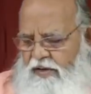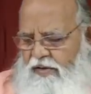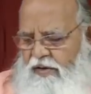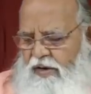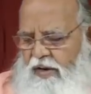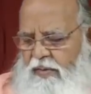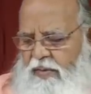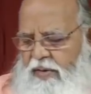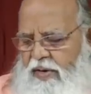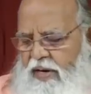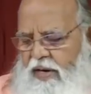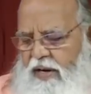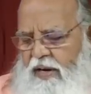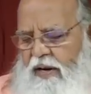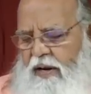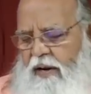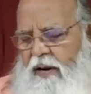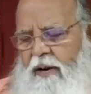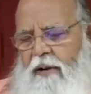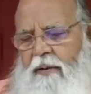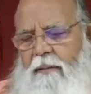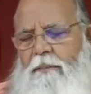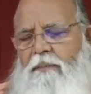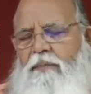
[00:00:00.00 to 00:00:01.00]

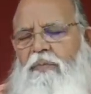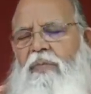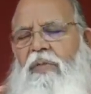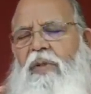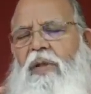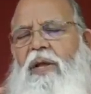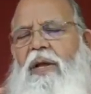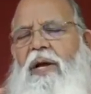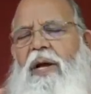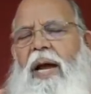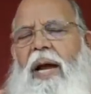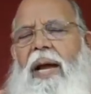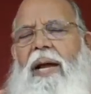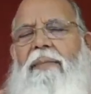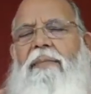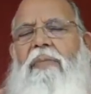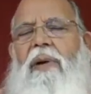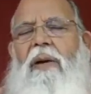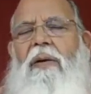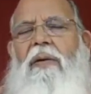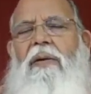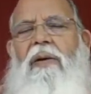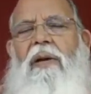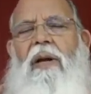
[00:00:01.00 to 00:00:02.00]
Amiri, I am
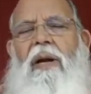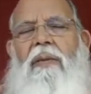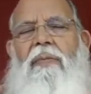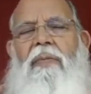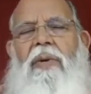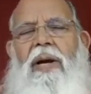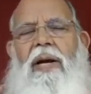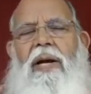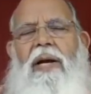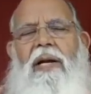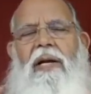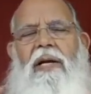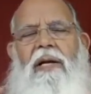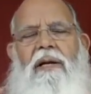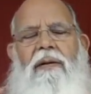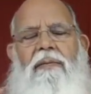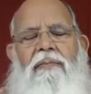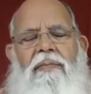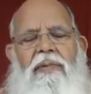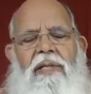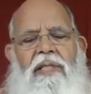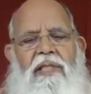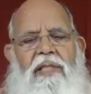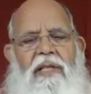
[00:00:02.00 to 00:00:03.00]
having Ramayana
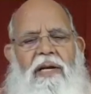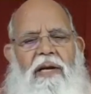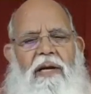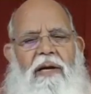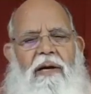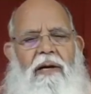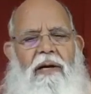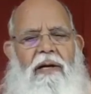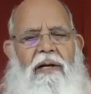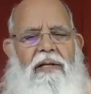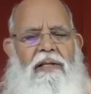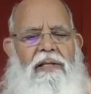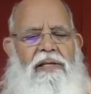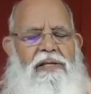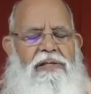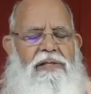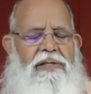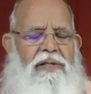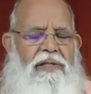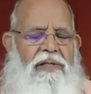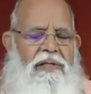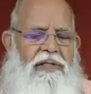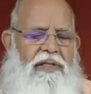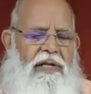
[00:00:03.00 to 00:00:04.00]
mantra,
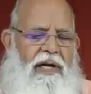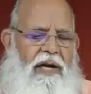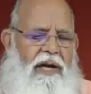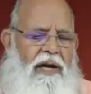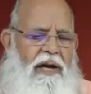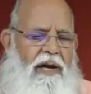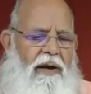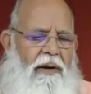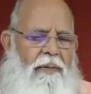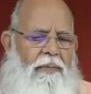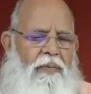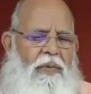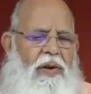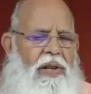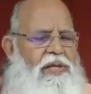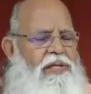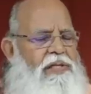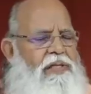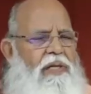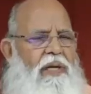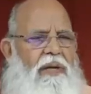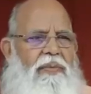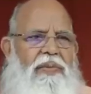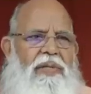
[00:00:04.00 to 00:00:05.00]
this uh, yagya,
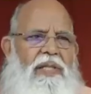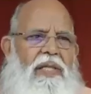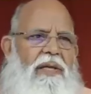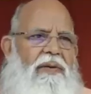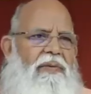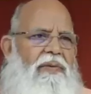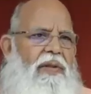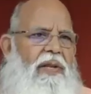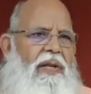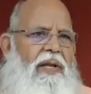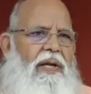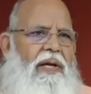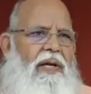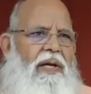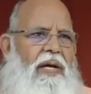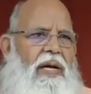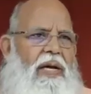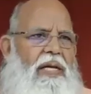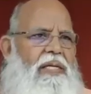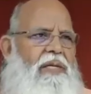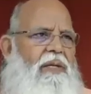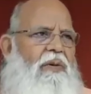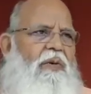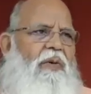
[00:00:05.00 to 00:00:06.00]
please come in the evening.
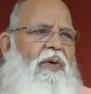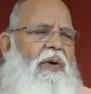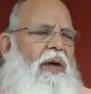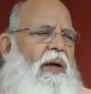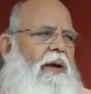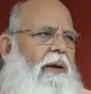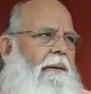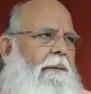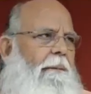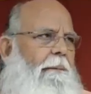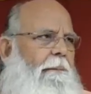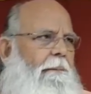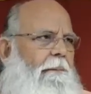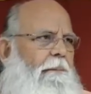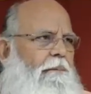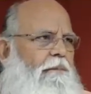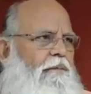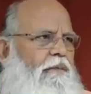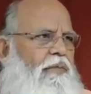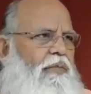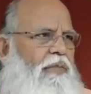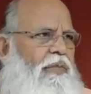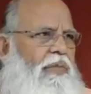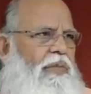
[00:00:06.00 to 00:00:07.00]
I said, okay.
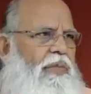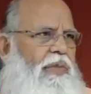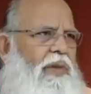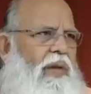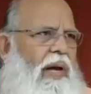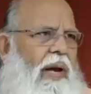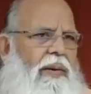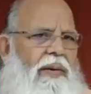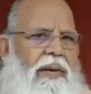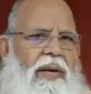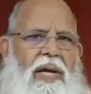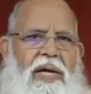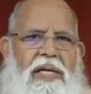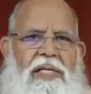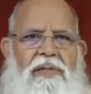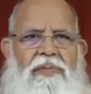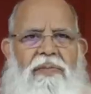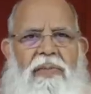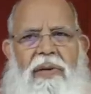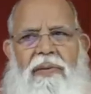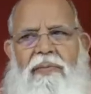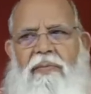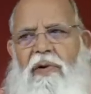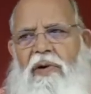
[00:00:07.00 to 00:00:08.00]
I will ask
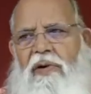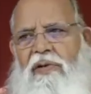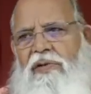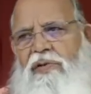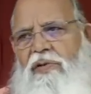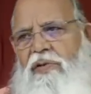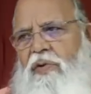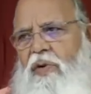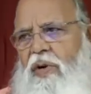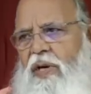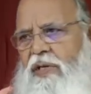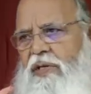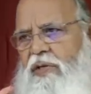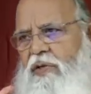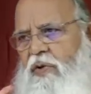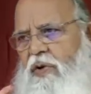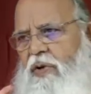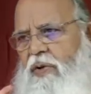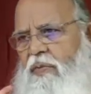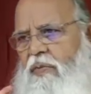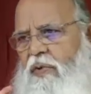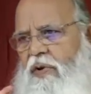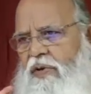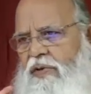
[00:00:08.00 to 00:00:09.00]
my boss, you ask
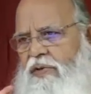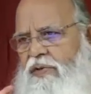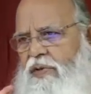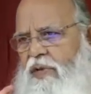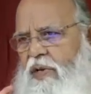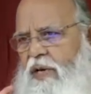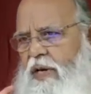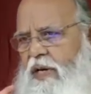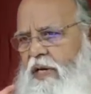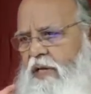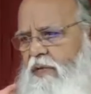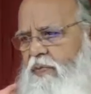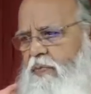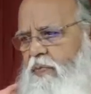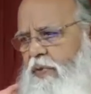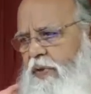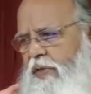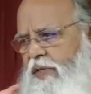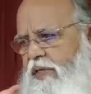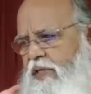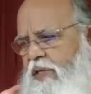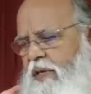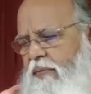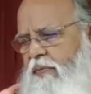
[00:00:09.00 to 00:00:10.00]
your boss, let us
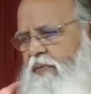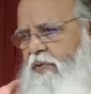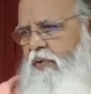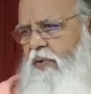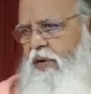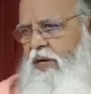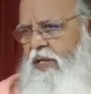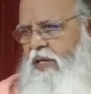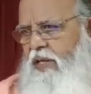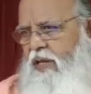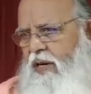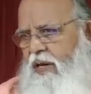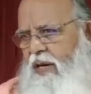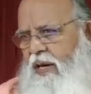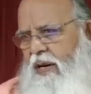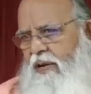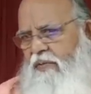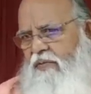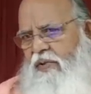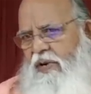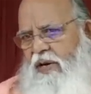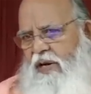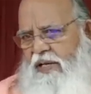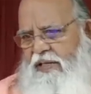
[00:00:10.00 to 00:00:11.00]
fix them together
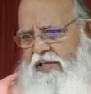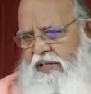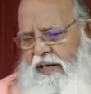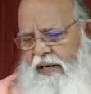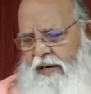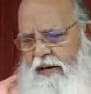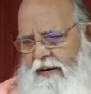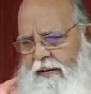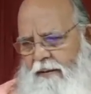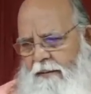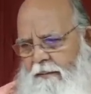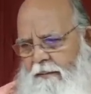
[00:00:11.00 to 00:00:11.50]
and we'll decide.